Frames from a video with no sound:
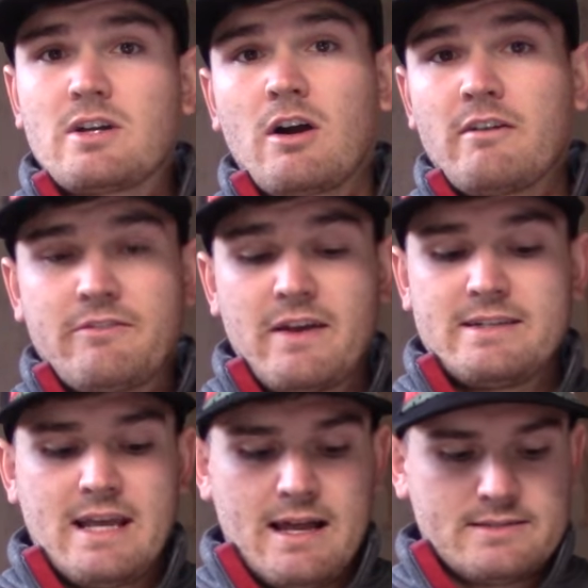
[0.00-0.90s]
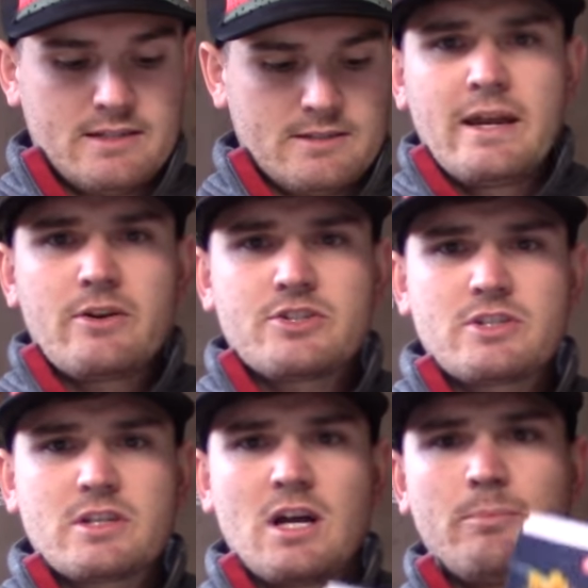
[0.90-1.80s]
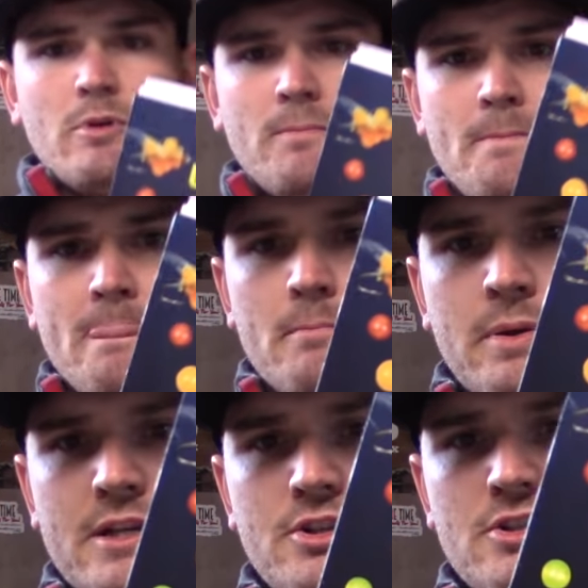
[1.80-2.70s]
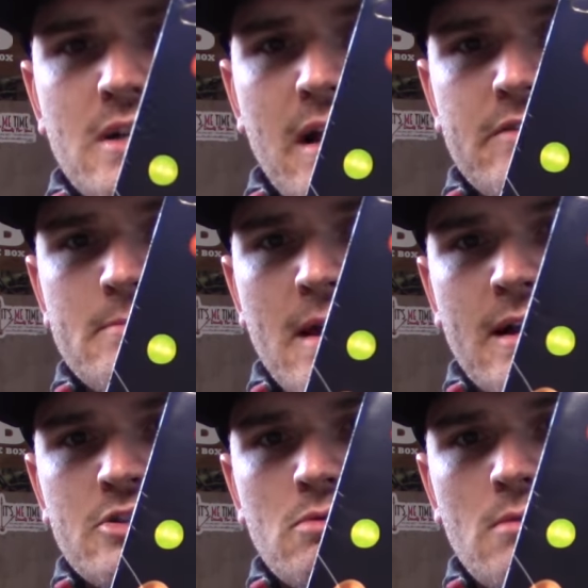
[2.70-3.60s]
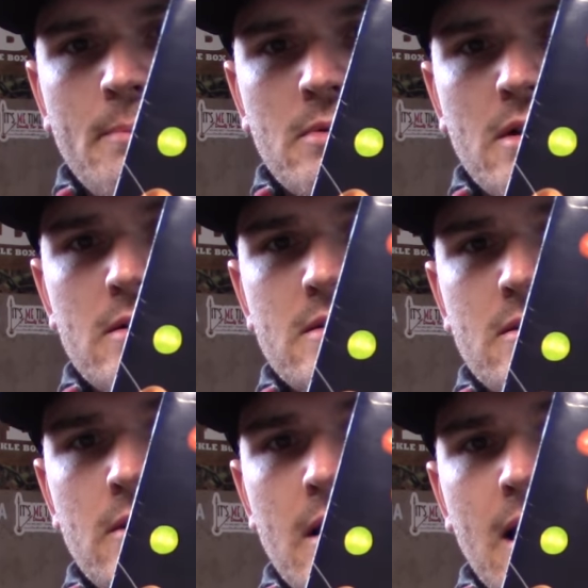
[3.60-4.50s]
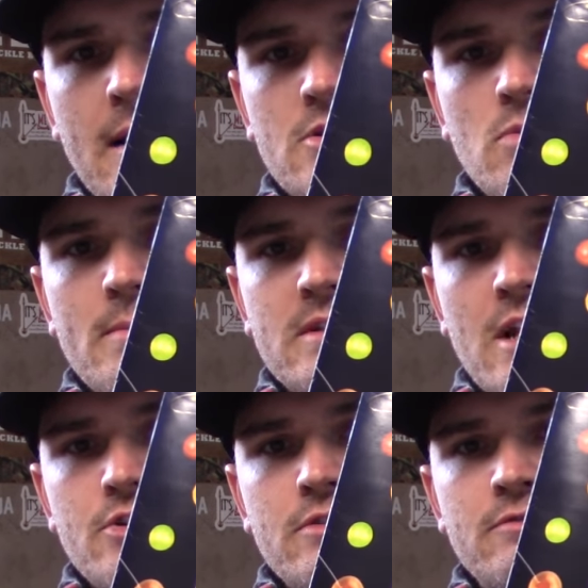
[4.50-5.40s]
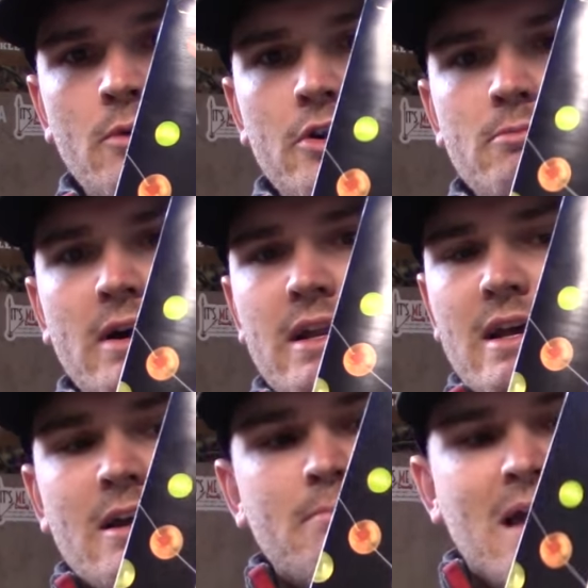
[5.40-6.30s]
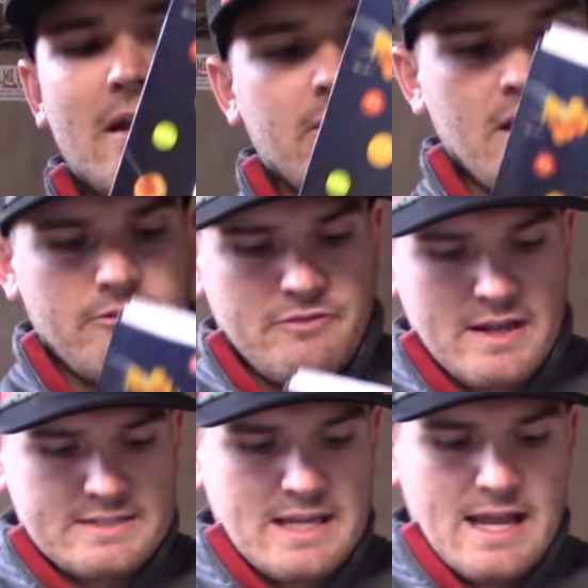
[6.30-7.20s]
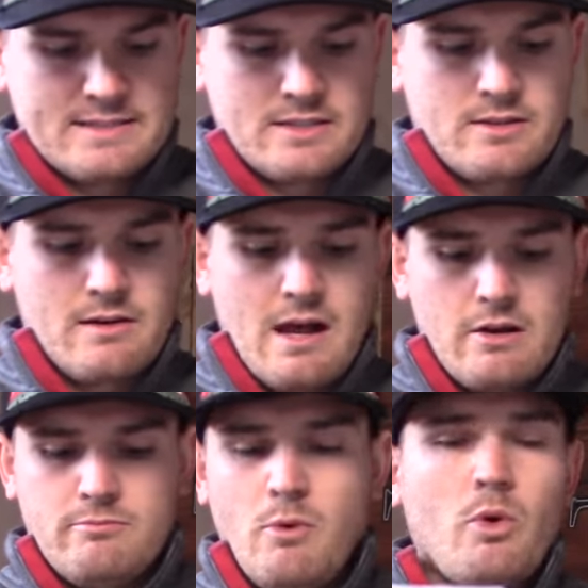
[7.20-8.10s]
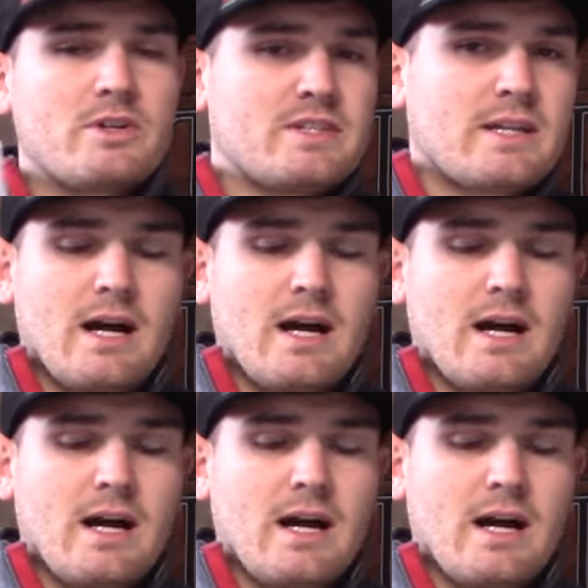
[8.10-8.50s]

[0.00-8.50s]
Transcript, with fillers: are fantastic. Here's just a couple pictures, and I have some actual replicas and actual imitations for you, but man, they are fantastic. They're out of Morrison,